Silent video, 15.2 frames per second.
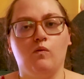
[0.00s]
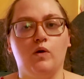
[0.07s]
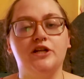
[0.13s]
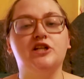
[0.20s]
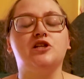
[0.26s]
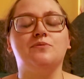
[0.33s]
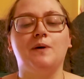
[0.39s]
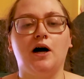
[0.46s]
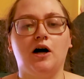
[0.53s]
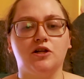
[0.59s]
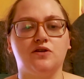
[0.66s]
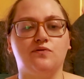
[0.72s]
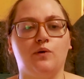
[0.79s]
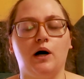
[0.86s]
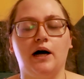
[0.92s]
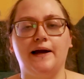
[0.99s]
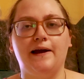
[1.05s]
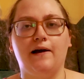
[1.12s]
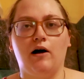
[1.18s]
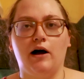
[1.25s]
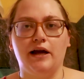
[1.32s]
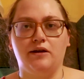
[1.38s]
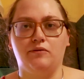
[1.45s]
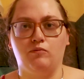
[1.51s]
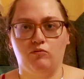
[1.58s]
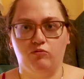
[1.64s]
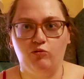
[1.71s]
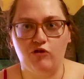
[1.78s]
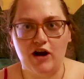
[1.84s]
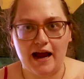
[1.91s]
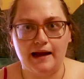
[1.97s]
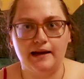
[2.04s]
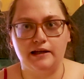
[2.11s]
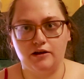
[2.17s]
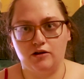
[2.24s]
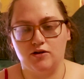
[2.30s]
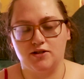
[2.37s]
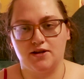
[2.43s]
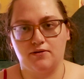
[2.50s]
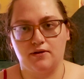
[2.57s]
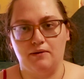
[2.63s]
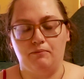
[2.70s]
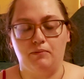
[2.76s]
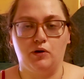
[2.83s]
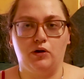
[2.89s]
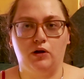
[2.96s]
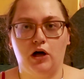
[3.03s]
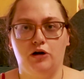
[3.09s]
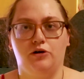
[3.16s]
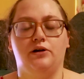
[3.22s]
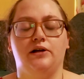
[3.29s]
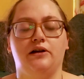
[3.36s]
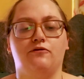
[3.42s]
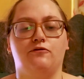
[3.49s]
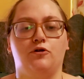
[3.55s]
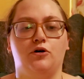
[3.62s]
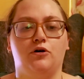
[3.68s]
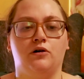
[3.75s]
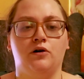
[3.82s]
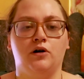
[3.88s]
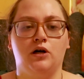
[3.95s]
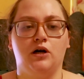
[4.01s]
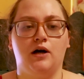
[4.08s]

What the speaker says: Which is part of why I rarely use a thimble, only for